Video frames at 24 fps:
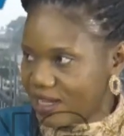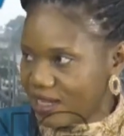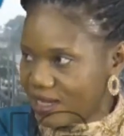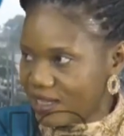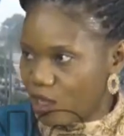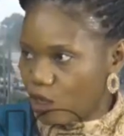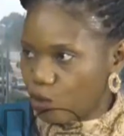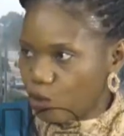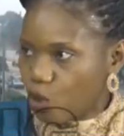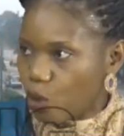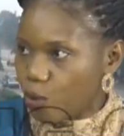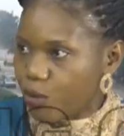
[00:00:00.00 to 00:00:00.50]

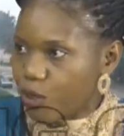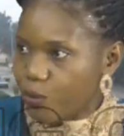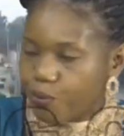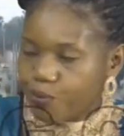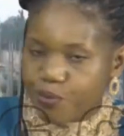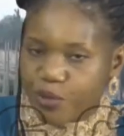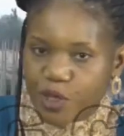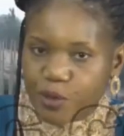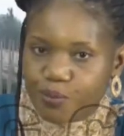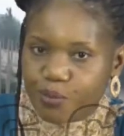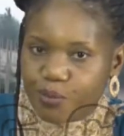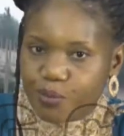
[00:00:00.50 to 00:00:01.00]
There will not be
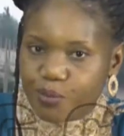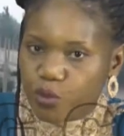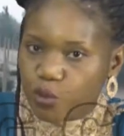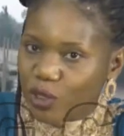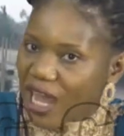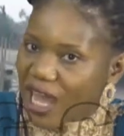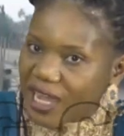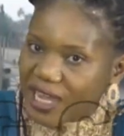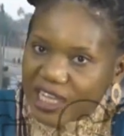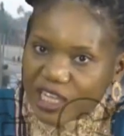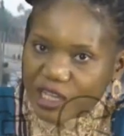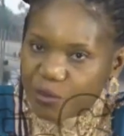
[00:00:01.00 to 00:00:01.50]
people
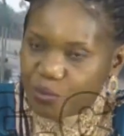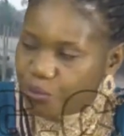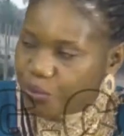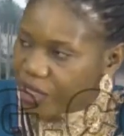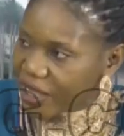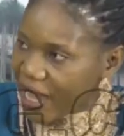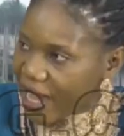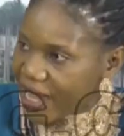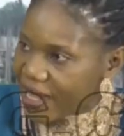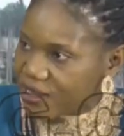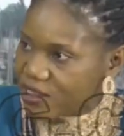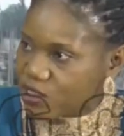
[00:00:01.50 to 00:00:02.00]
lacking
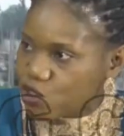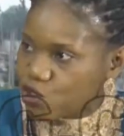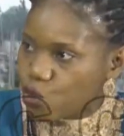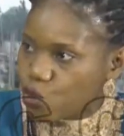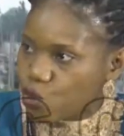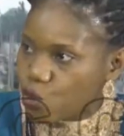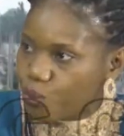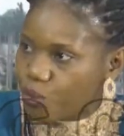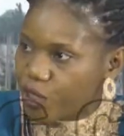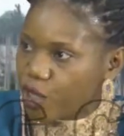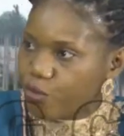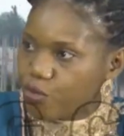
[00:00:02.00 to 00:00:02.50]
behind to
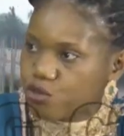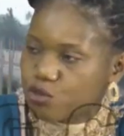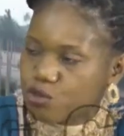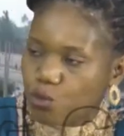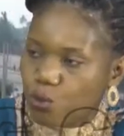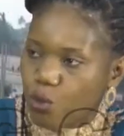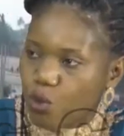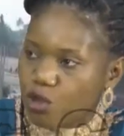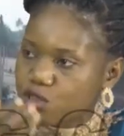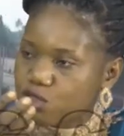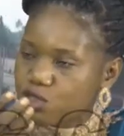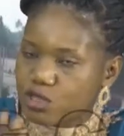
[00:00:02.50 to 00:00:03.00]
be able
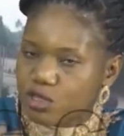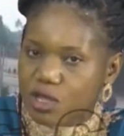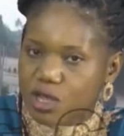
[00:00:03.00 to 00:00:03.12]
to